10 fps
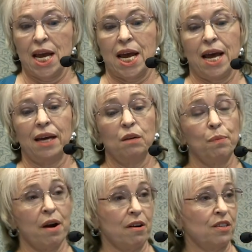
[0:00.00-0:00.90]
and a
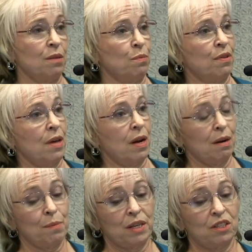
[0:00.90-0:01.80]
parasympathetic
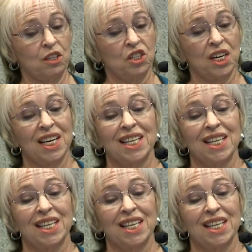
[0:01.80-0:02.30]
message